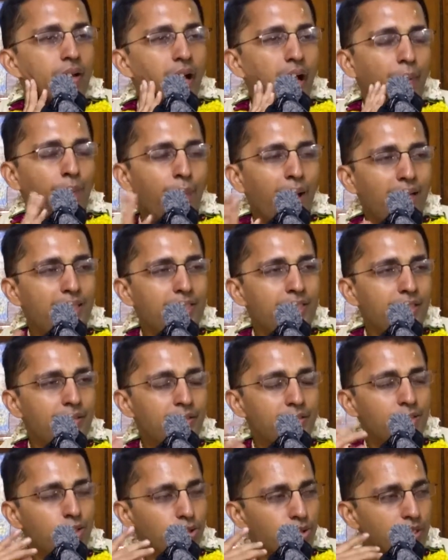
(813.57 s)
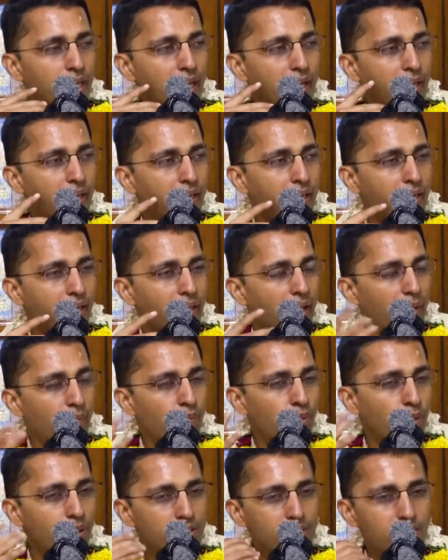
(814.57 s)
I am managing this society, I
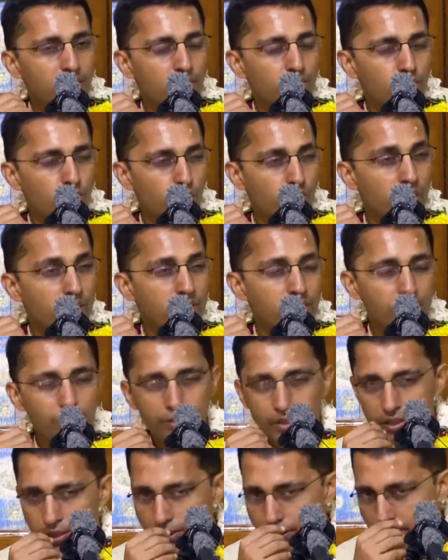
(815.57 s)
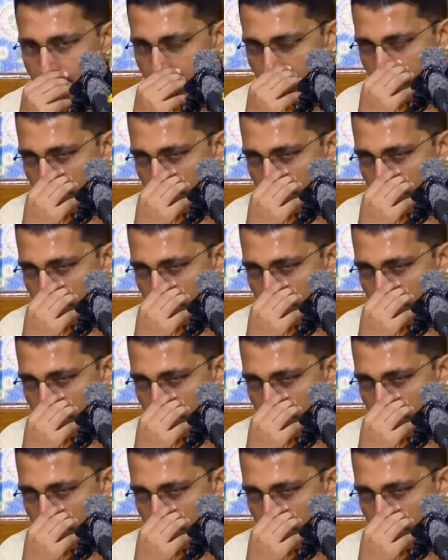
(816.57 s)
am doing so many services.